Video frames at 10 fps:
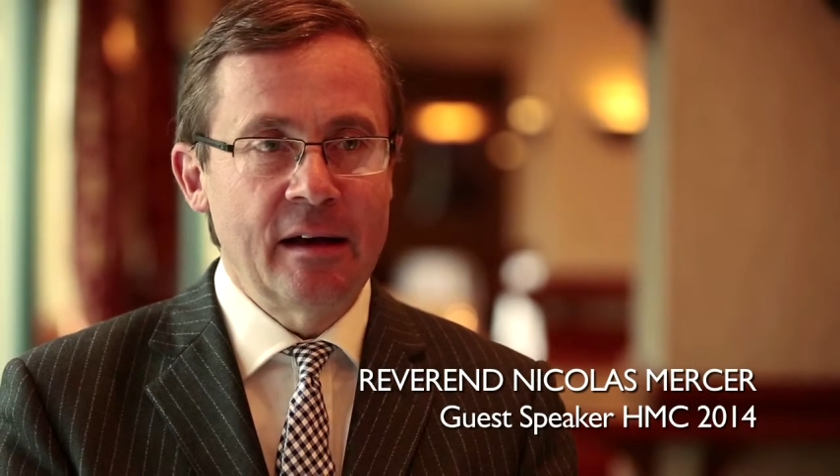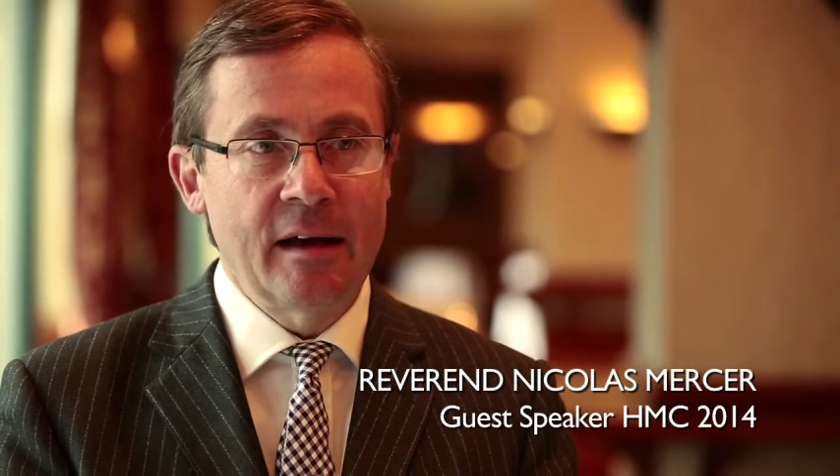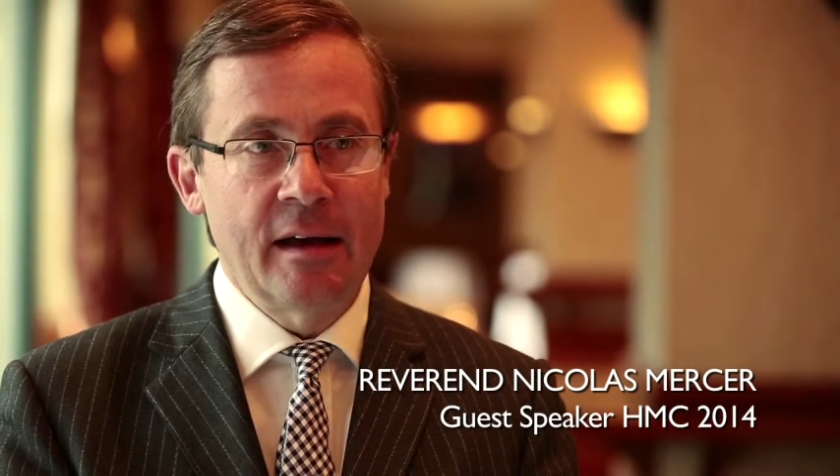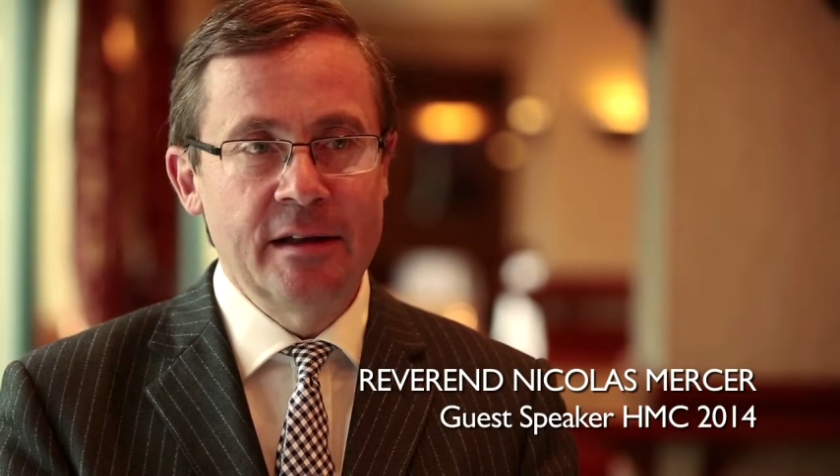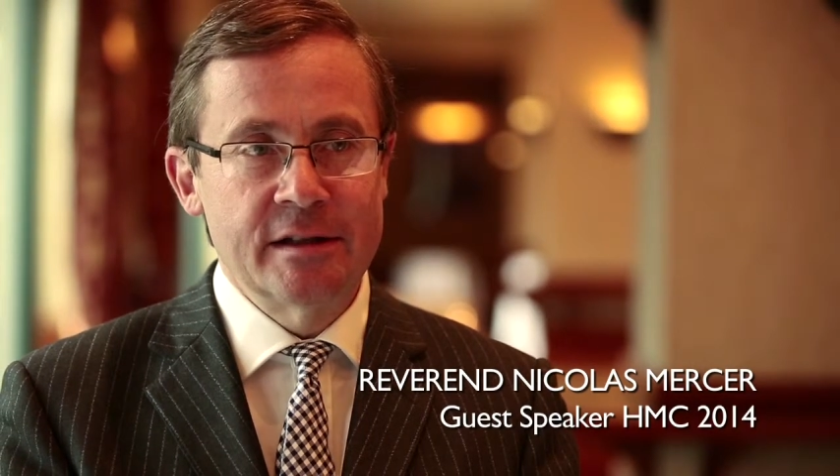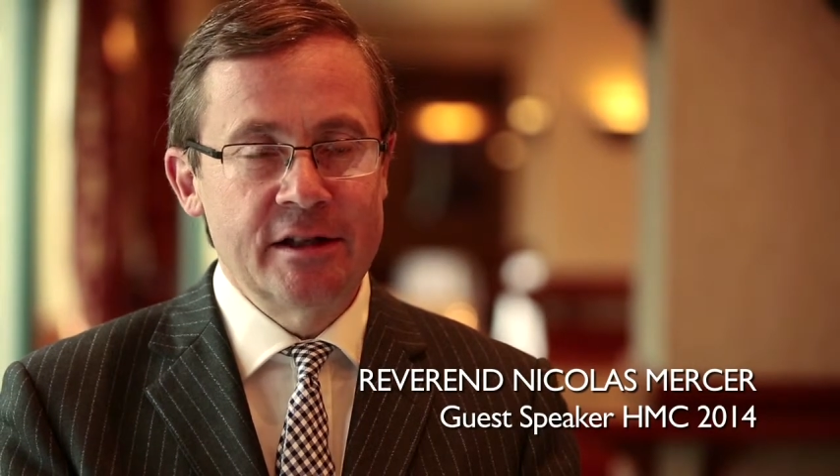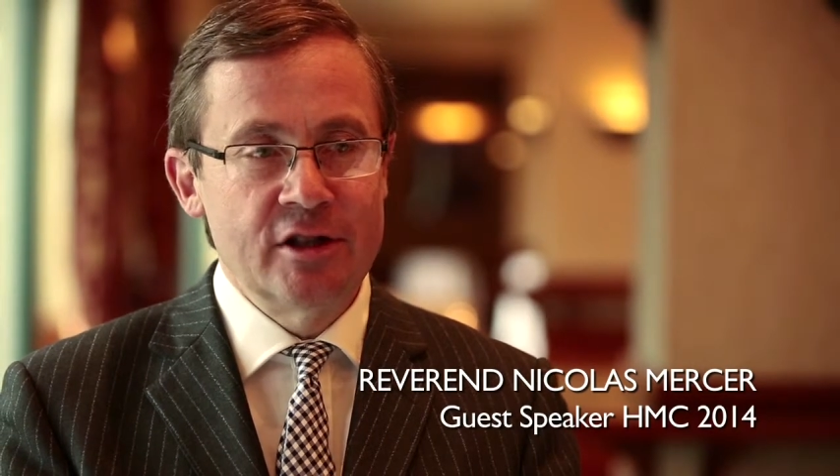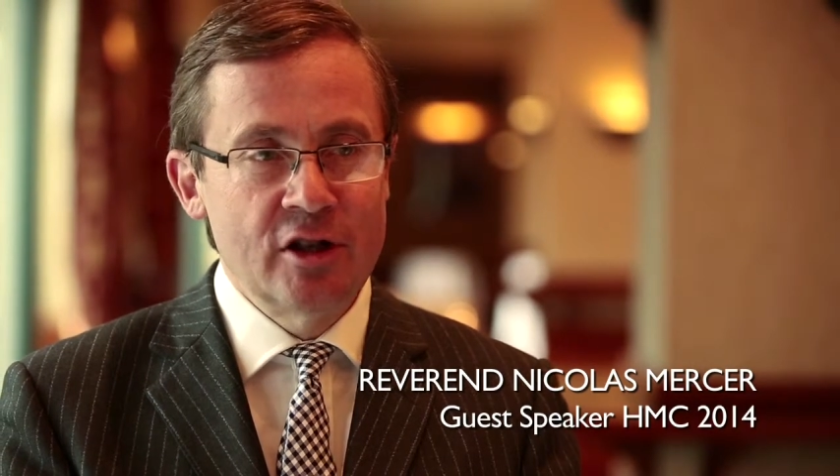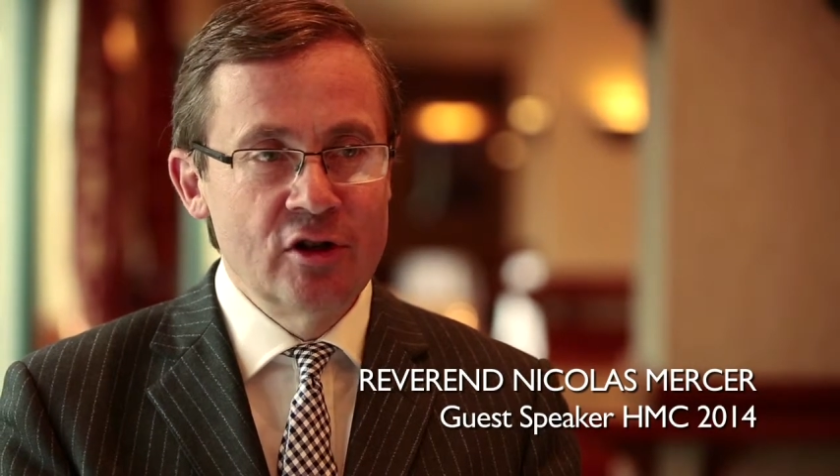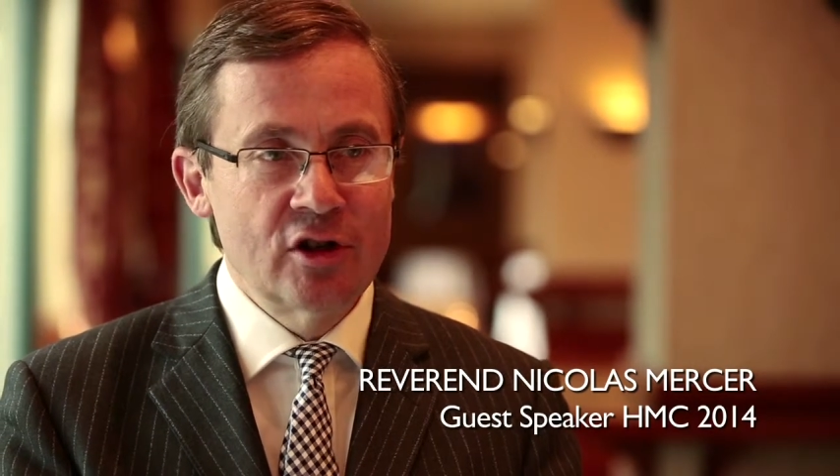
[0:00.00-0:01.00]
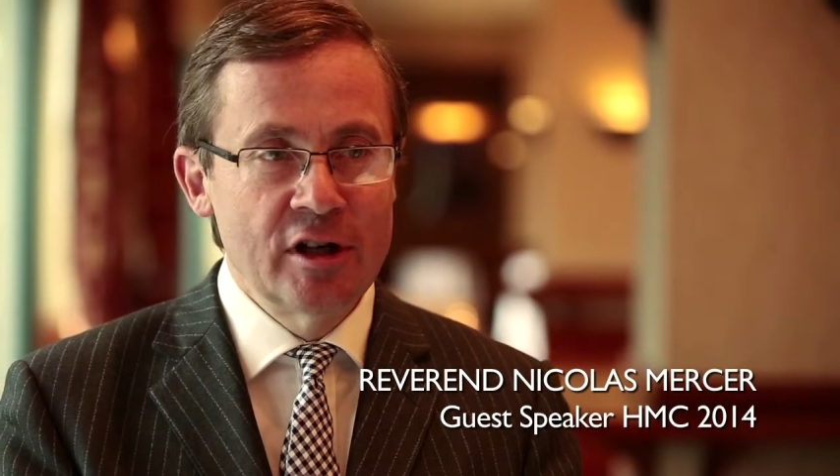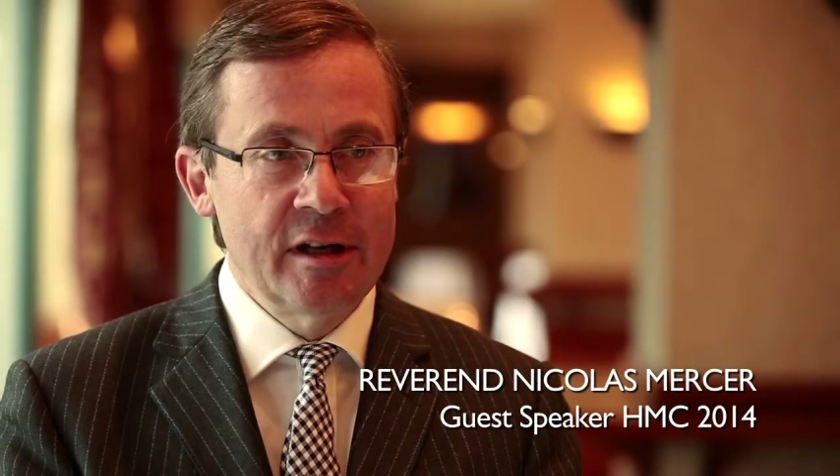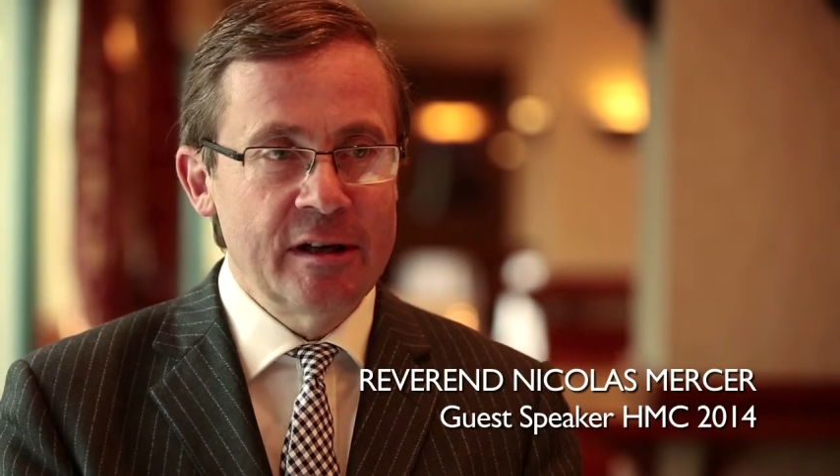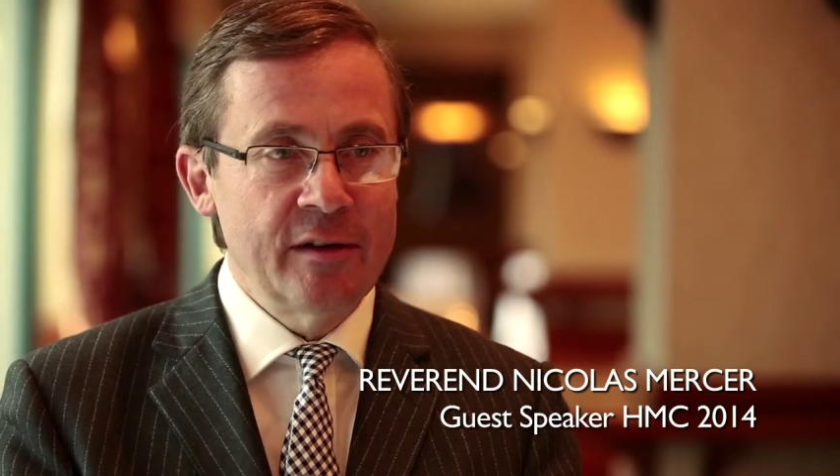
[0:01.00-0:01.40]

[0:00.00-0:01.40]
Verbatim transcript: Uh, institutionally,